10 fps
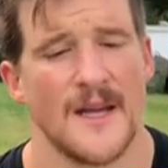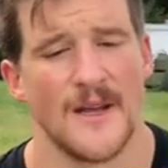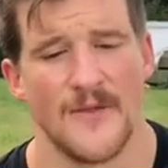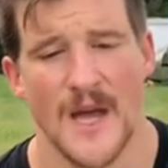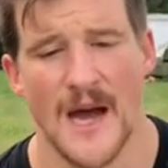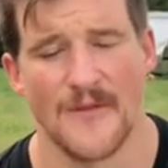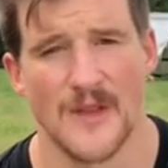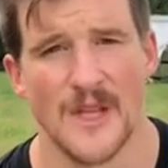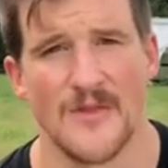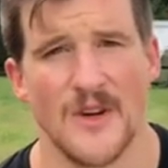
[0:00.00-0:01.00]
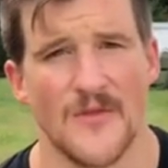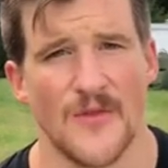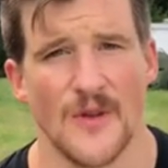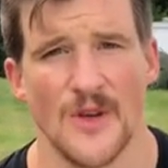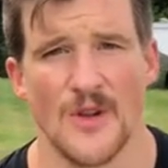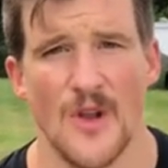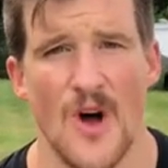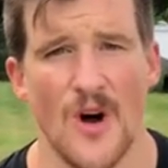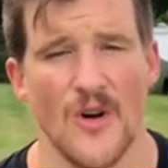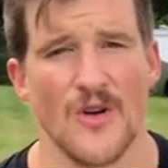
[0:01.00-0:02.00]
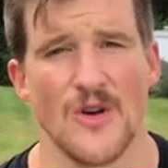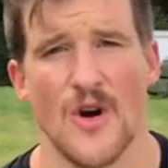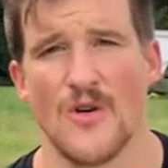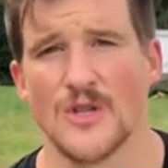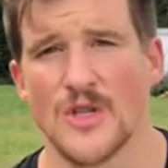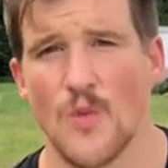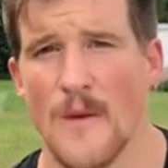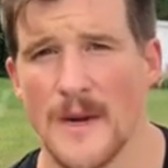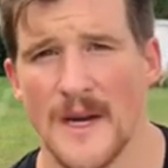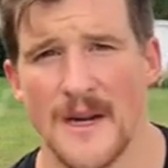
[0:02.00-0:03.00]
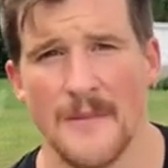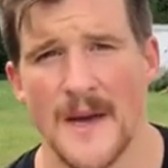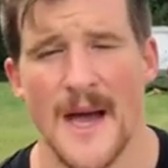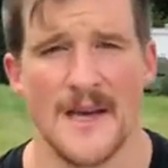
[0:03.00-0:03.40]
if you have to live in them for a little longer, you're going swimming in them,